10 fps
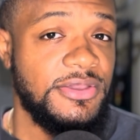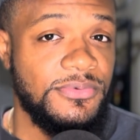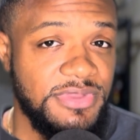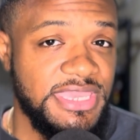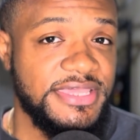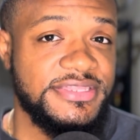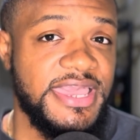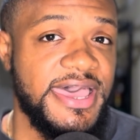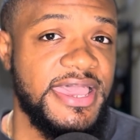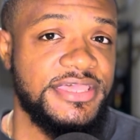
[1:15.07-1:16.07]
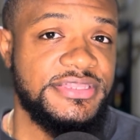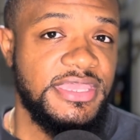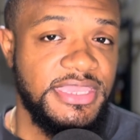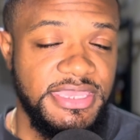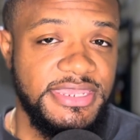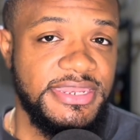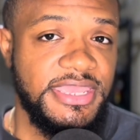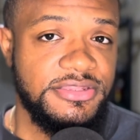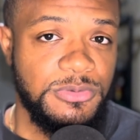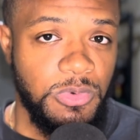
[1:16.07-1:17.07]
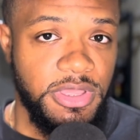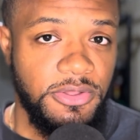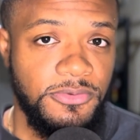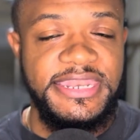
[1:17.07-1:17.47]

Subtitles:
we as guys hit it as well.